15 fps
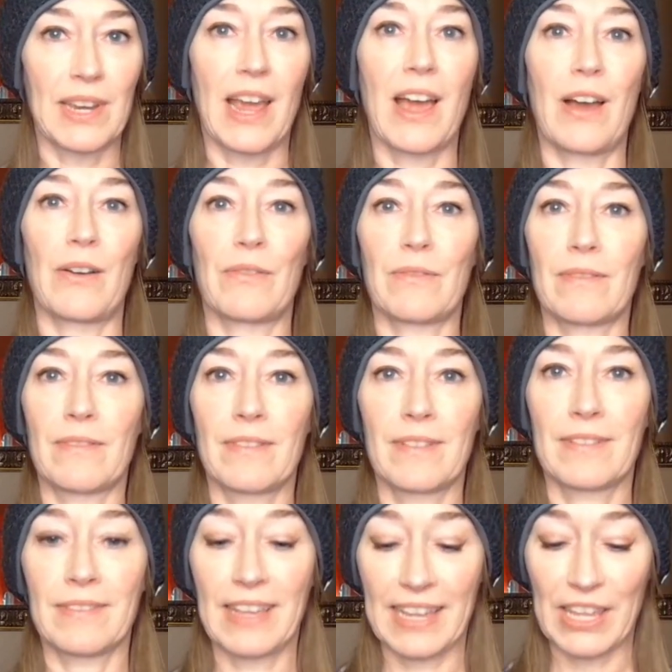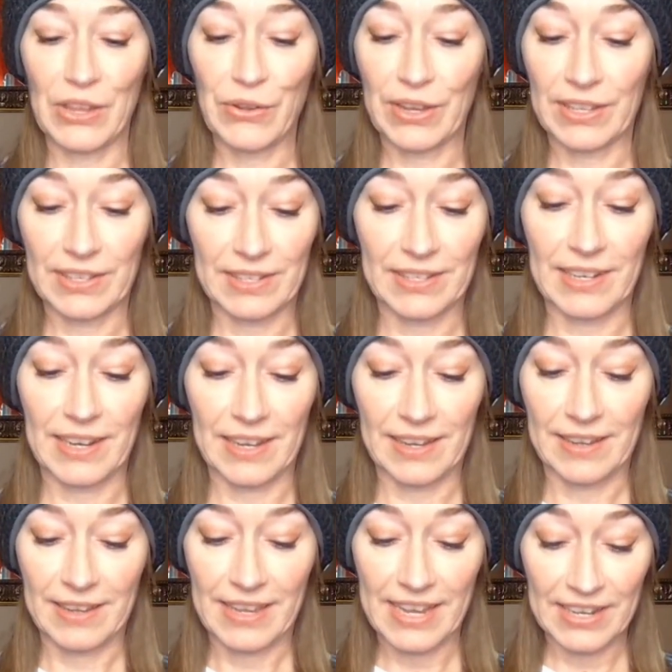down, like, you can see
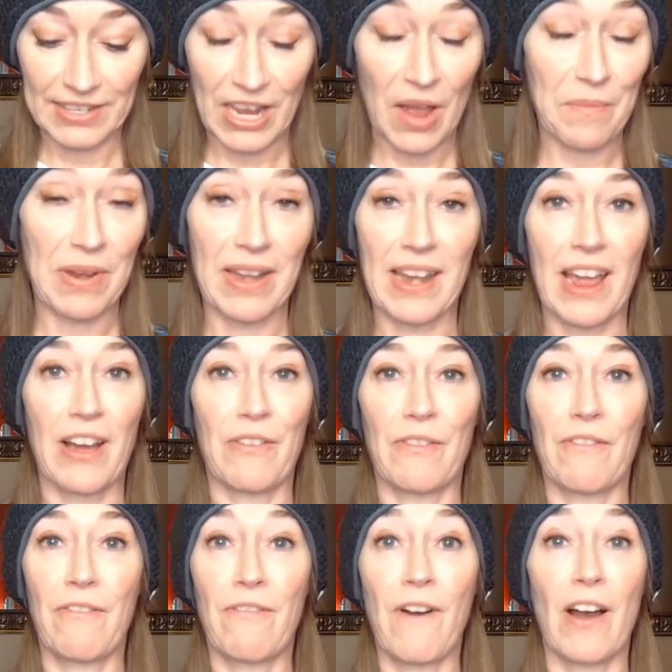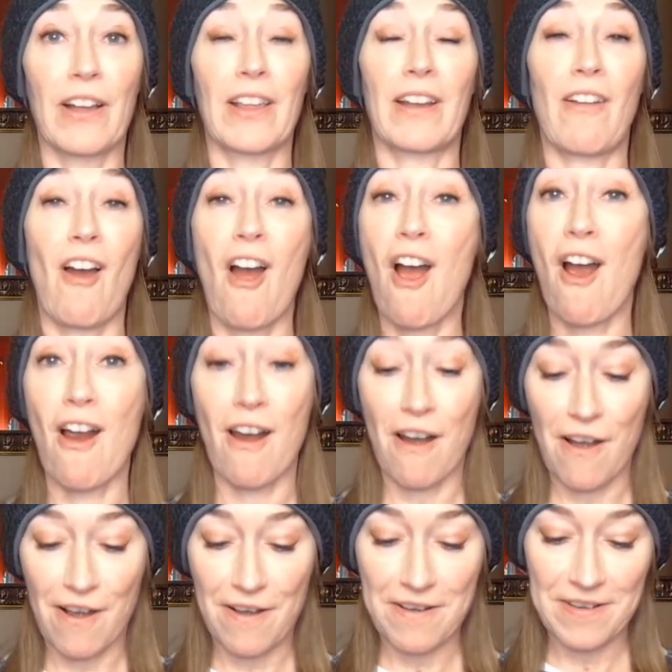he's coming down fucking
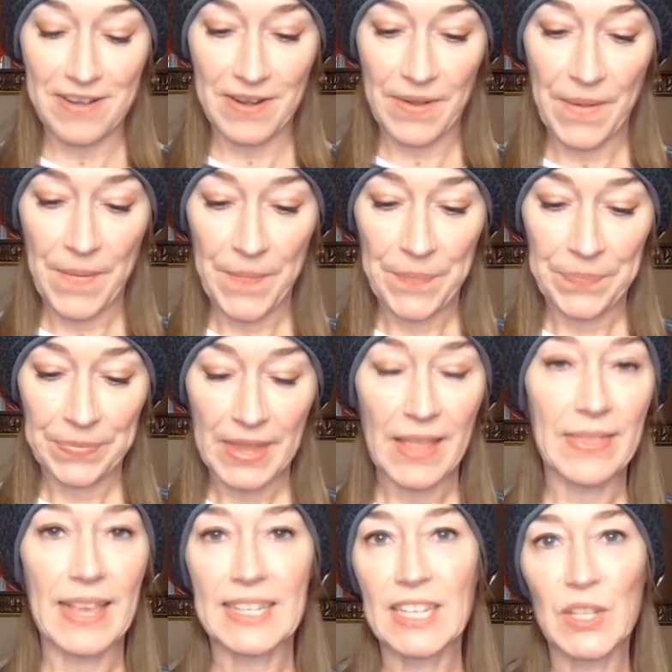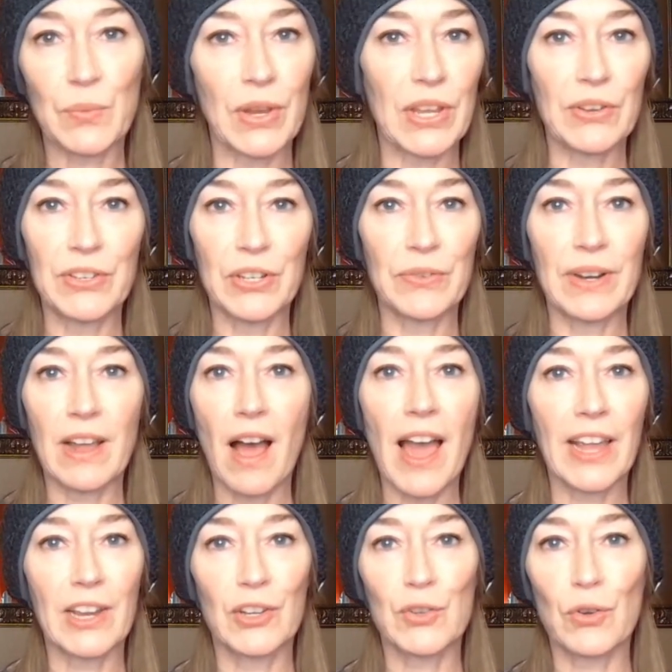hard. And this is what you do in a
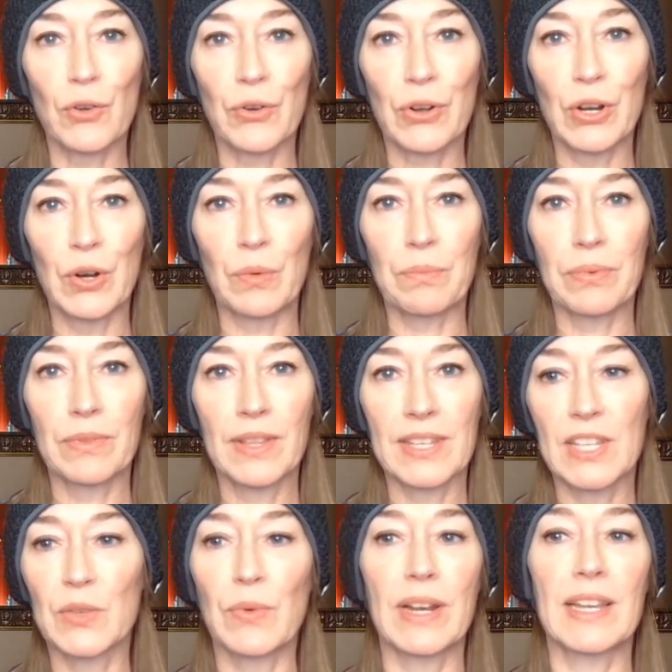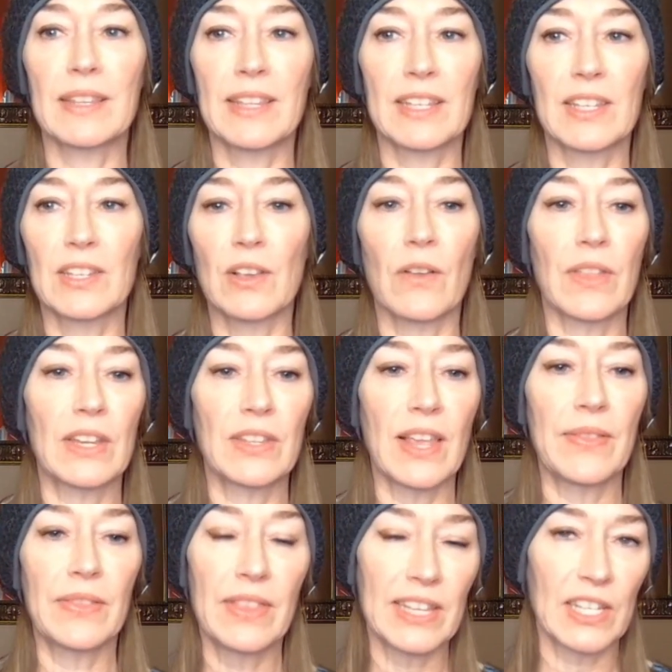high control group. This is what it, this is all they've
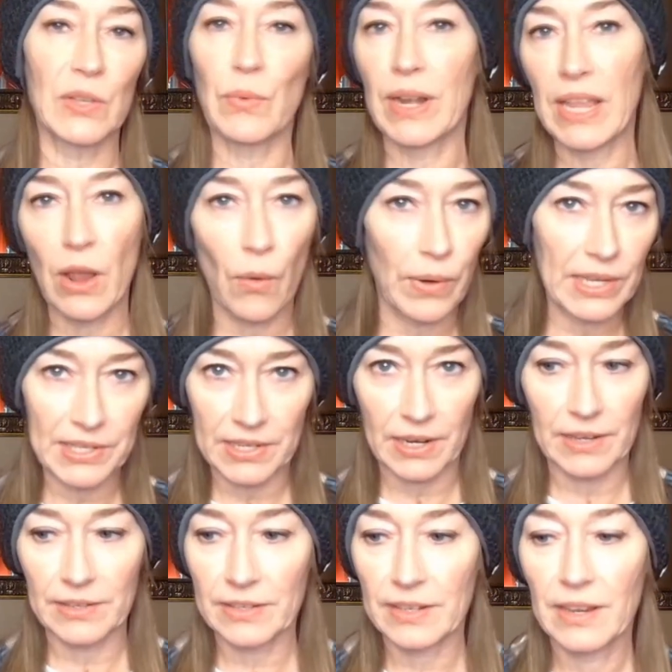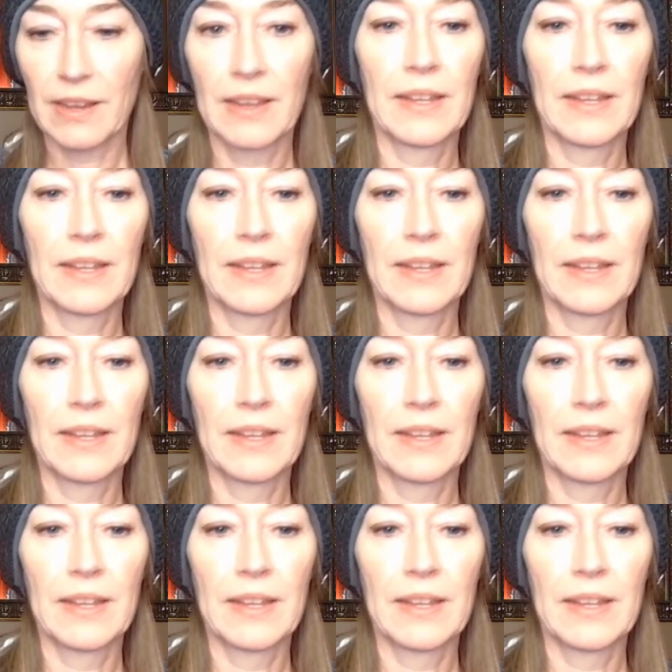been. This is what he always does.